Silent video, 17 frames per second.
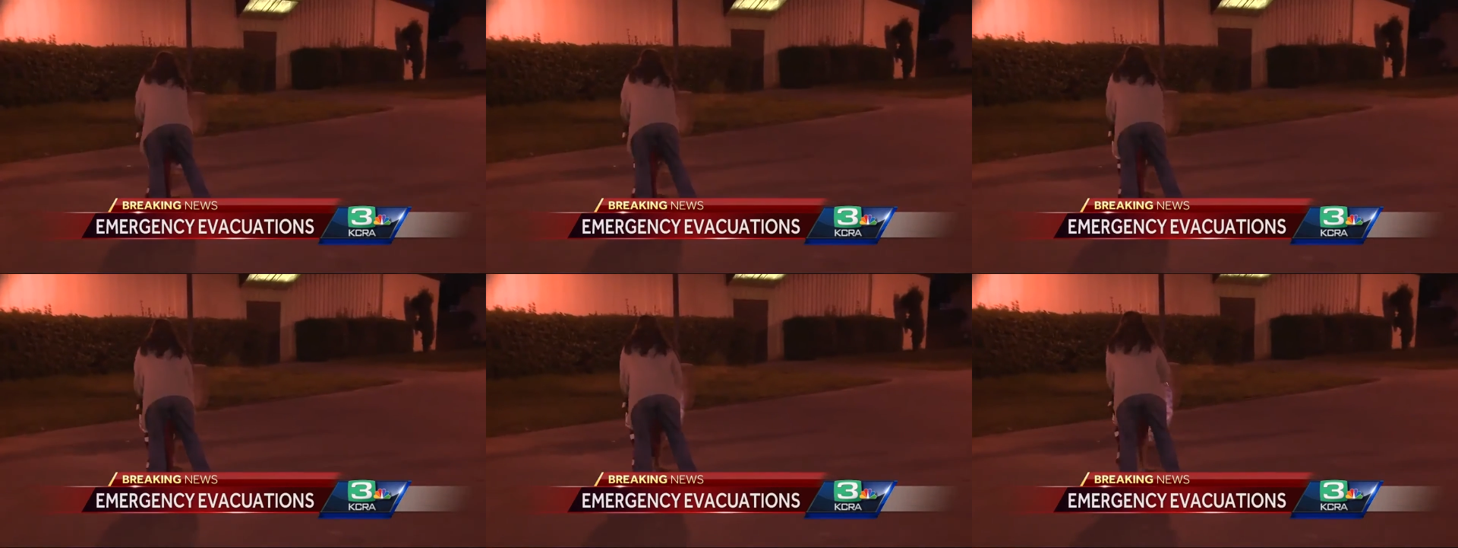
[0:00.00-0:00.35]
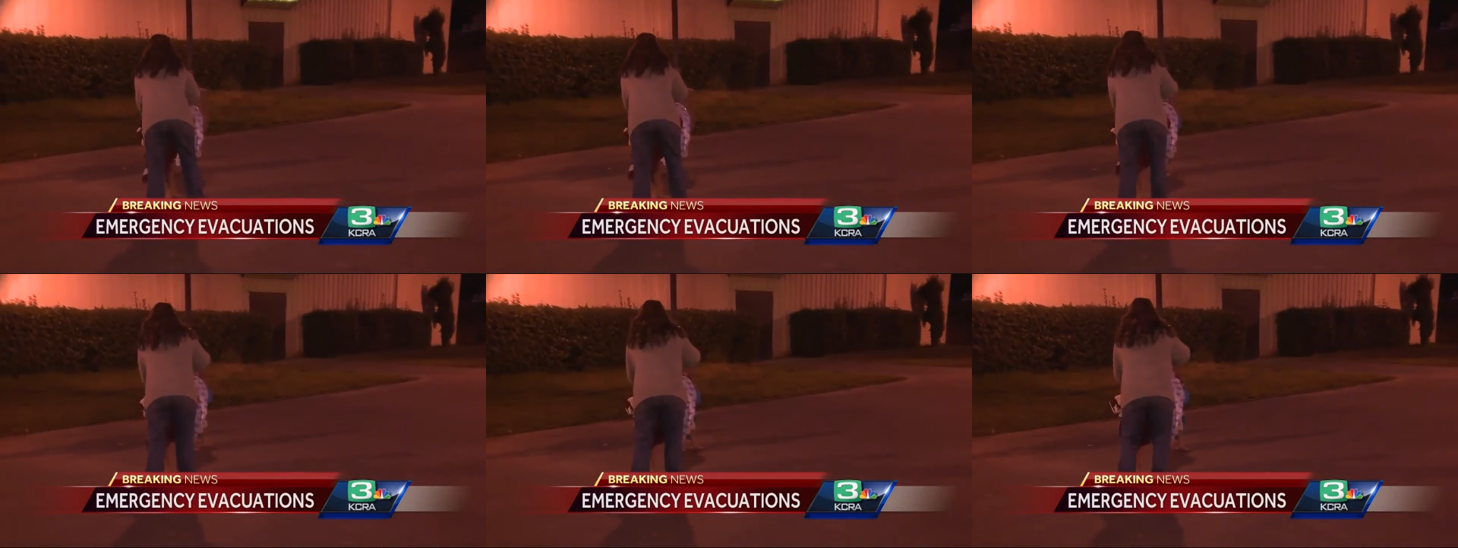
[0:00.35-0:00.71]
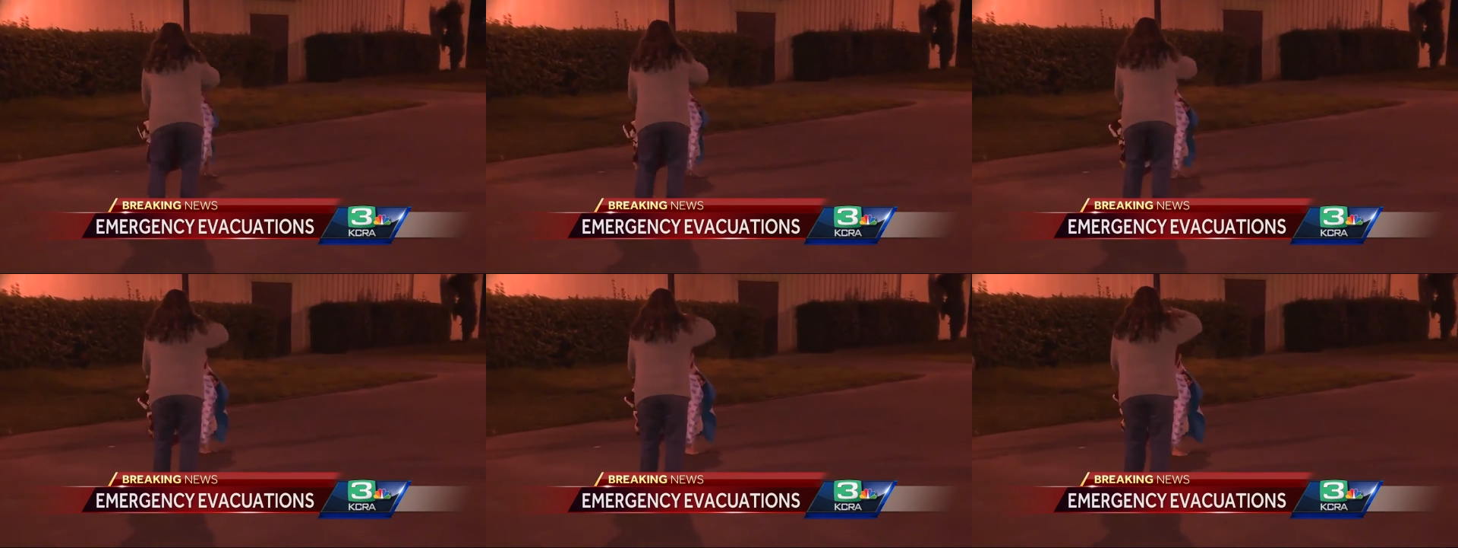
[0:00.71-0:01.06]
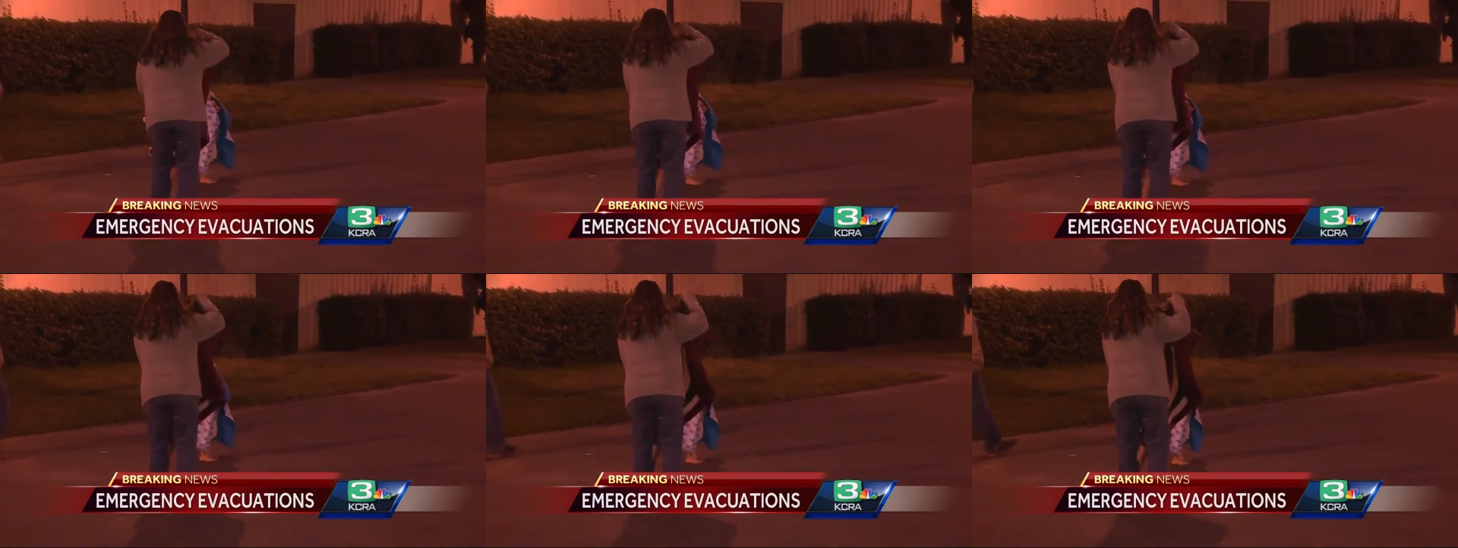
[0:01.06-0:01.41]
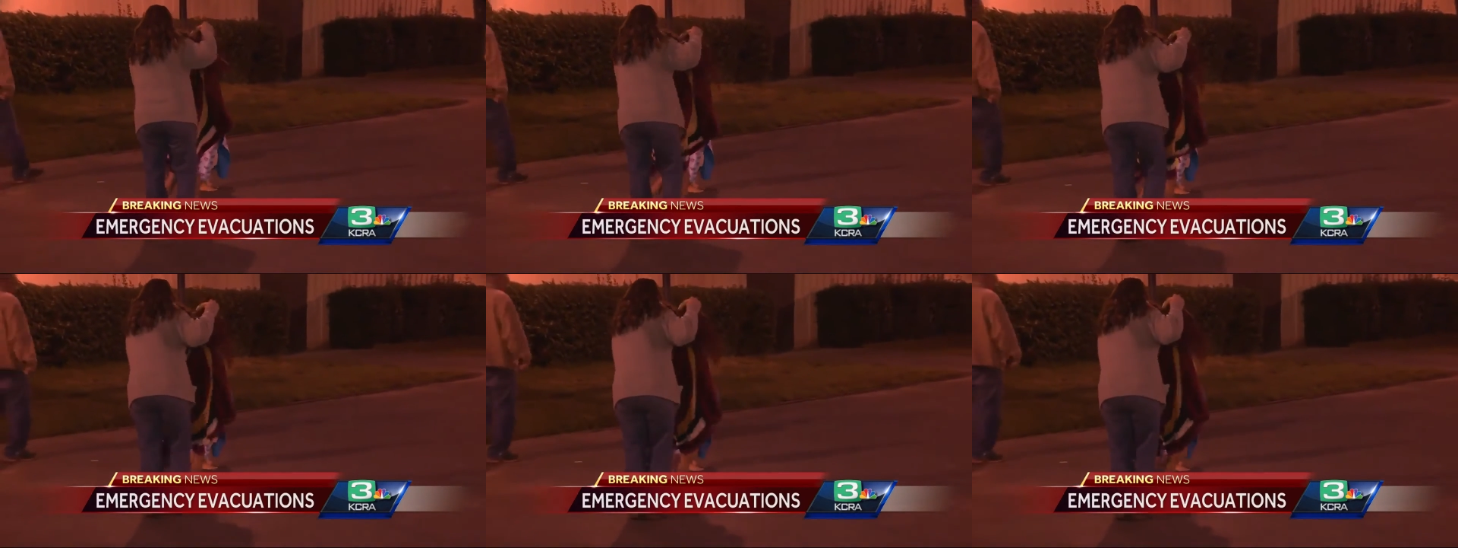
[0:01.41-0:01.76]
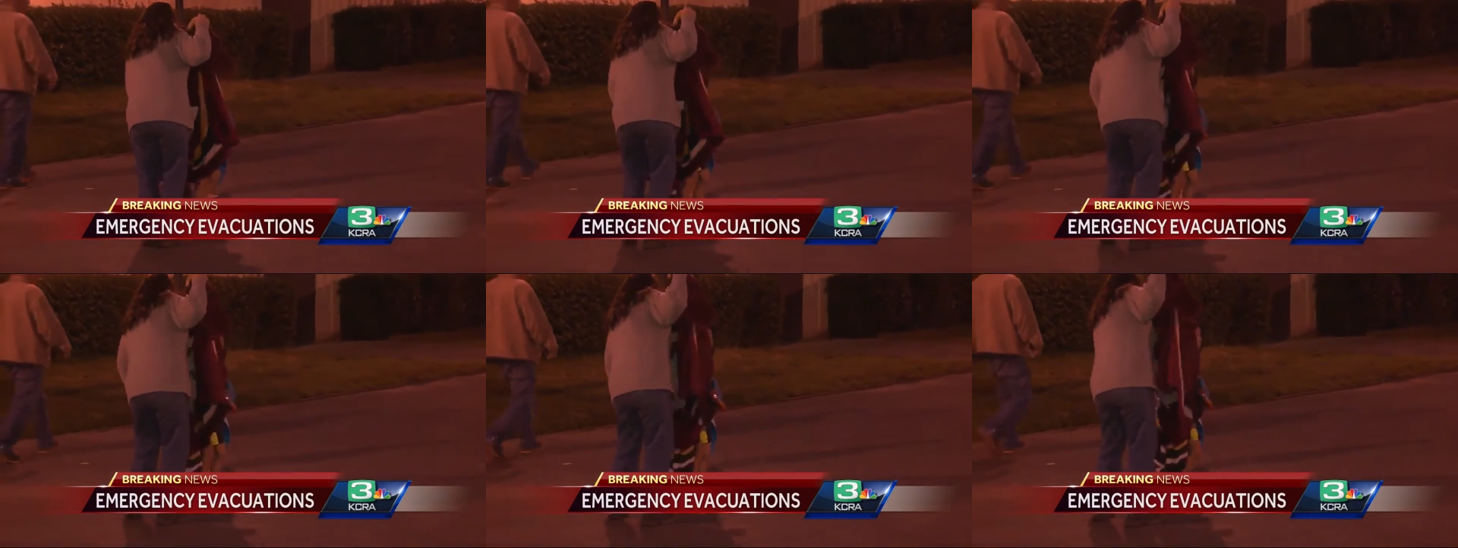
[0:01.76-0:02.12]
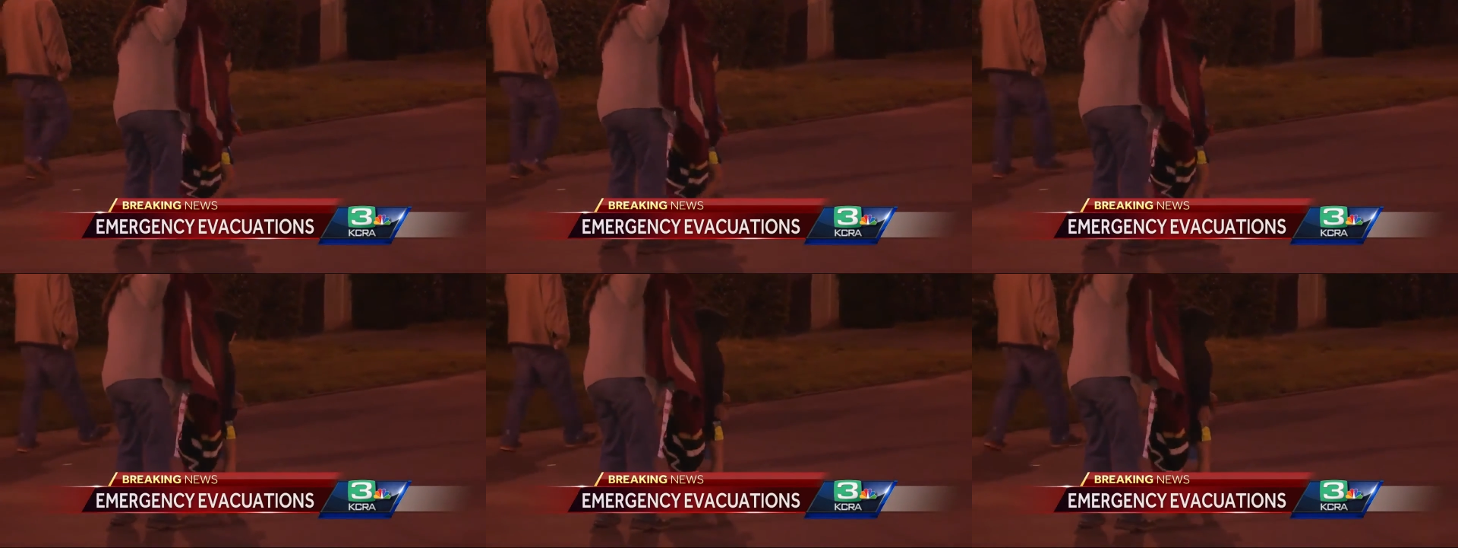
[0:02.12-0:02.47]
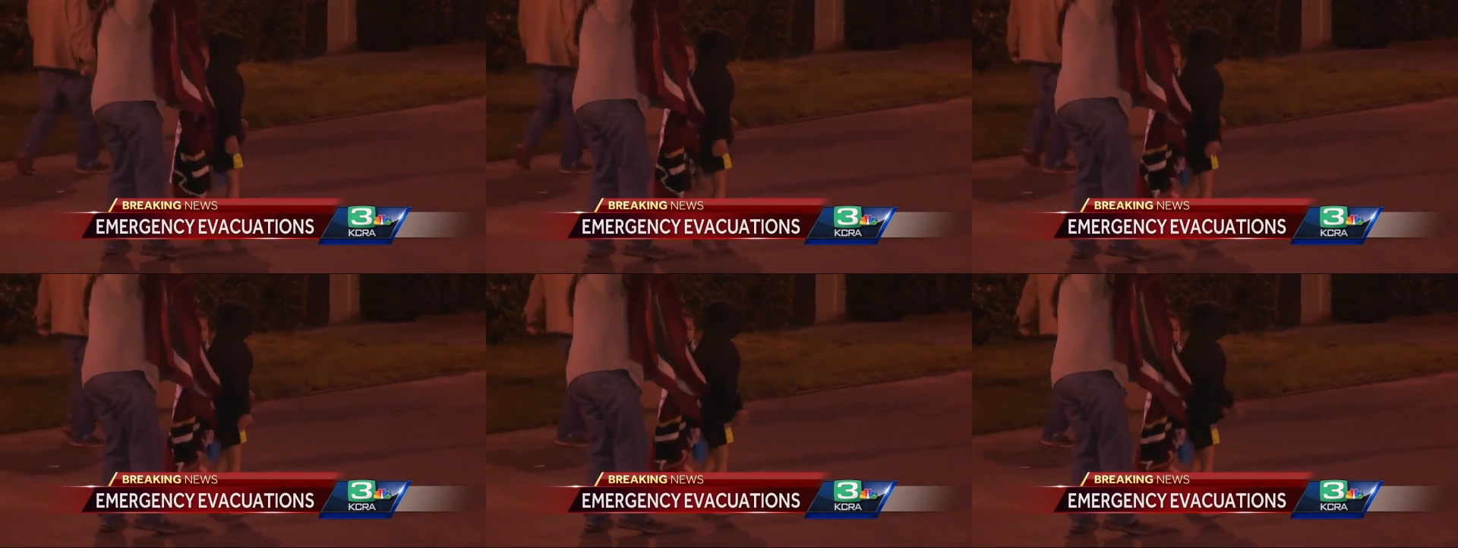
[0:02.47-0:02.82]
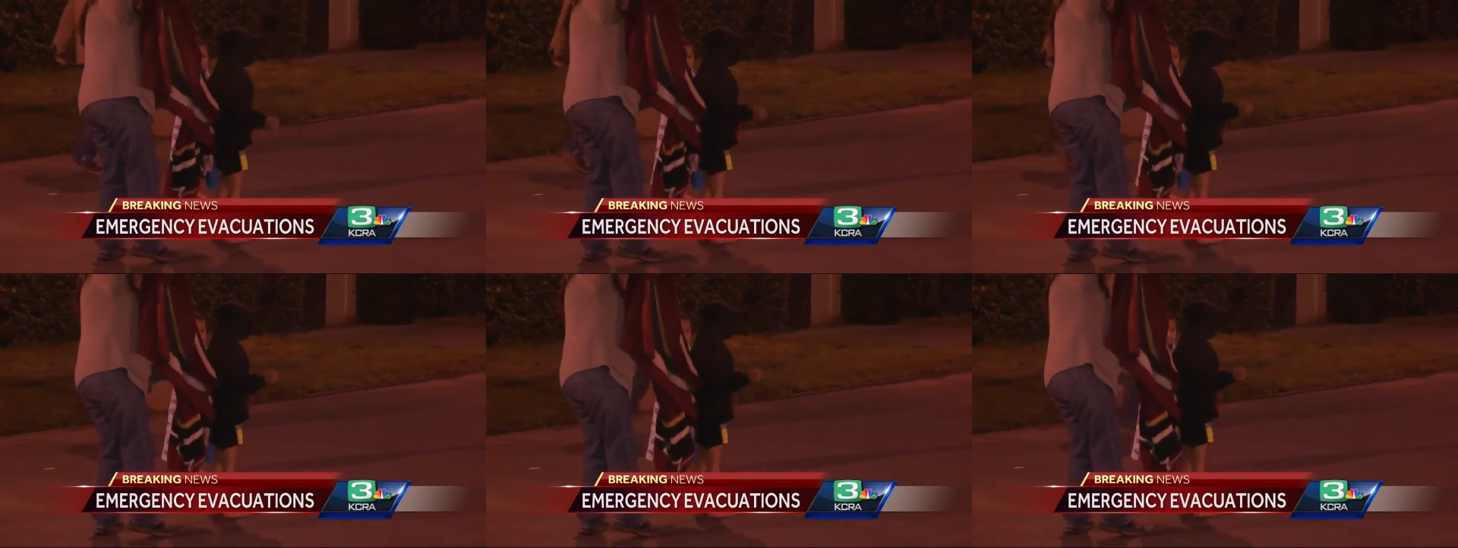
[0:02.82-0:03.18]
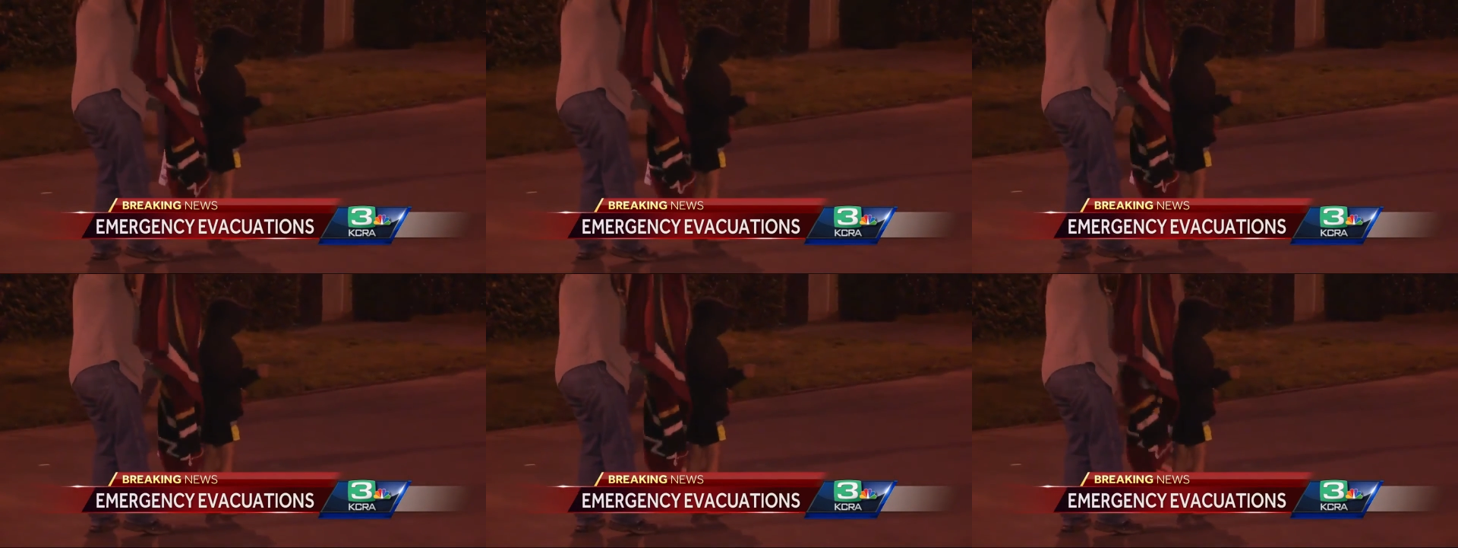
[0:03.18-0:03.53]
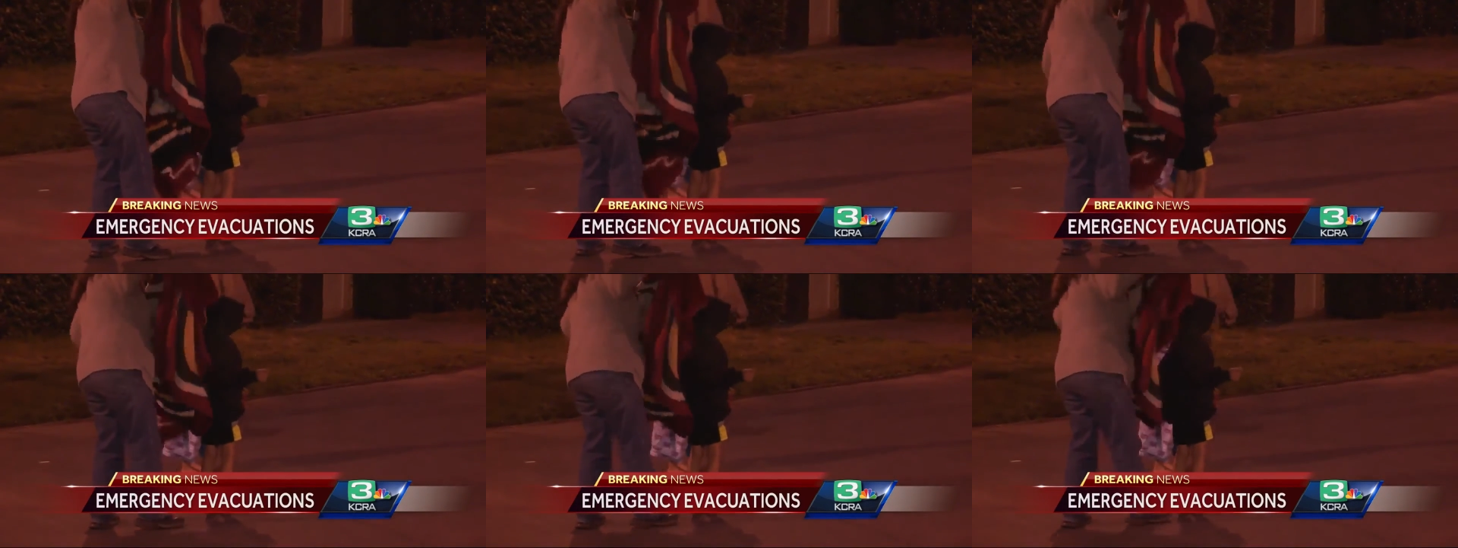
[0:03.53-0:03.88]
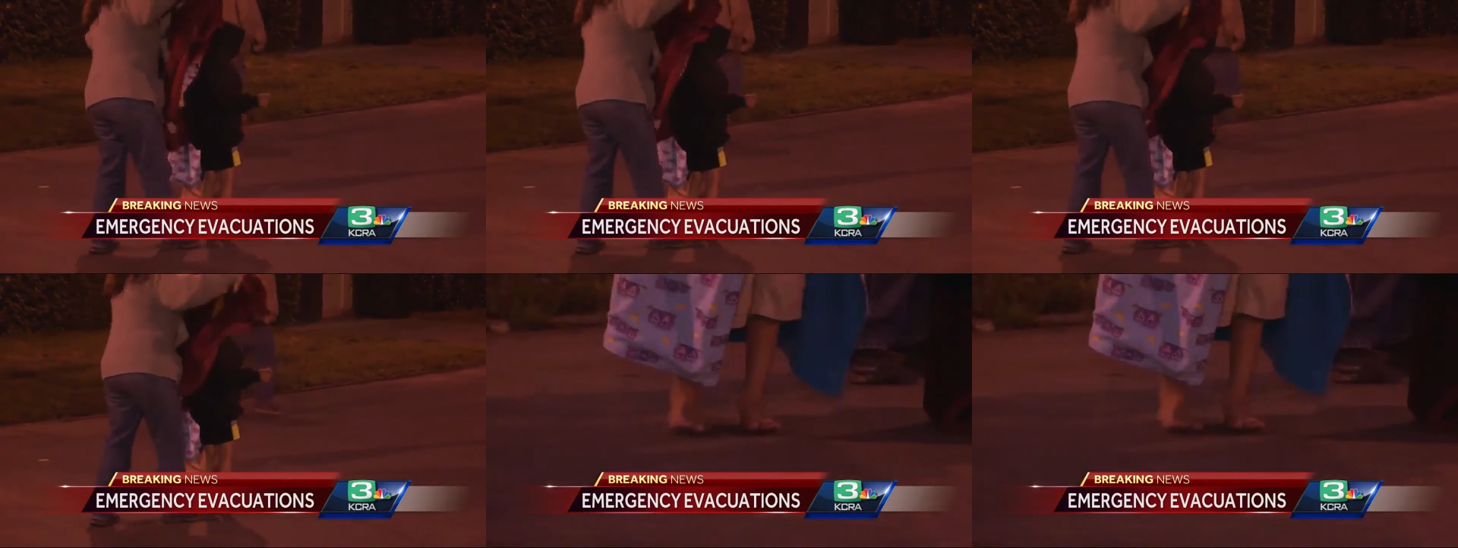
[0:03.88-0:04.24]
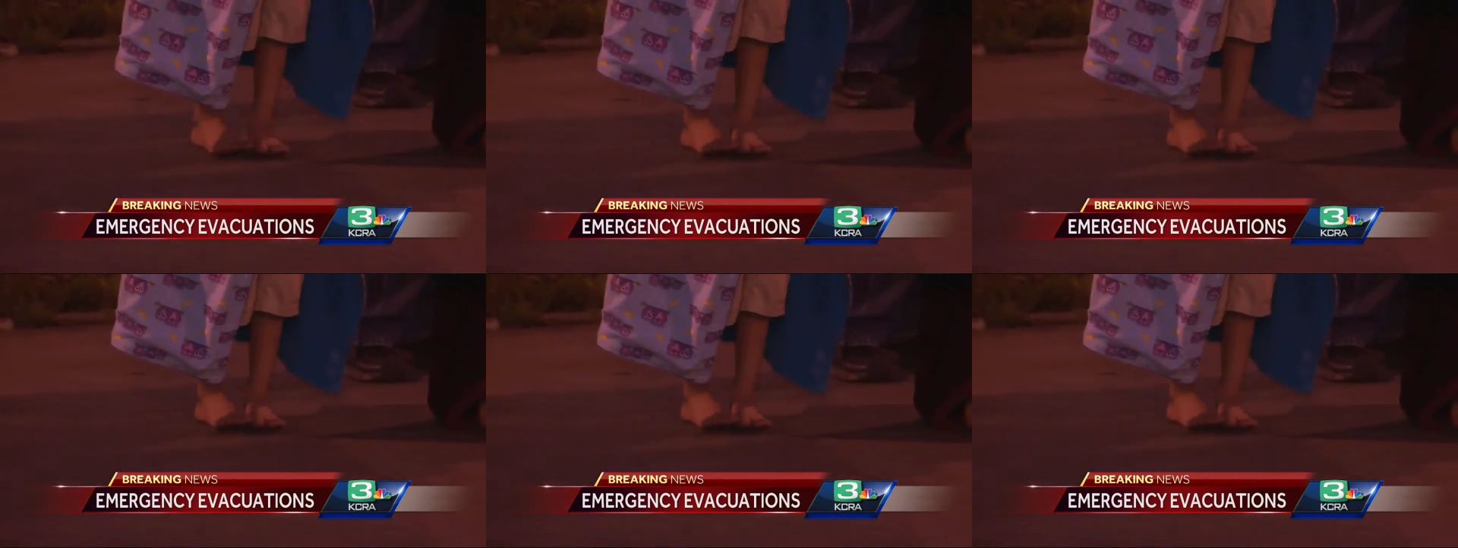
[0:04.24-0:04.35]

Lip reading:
[unreadable: no face in view]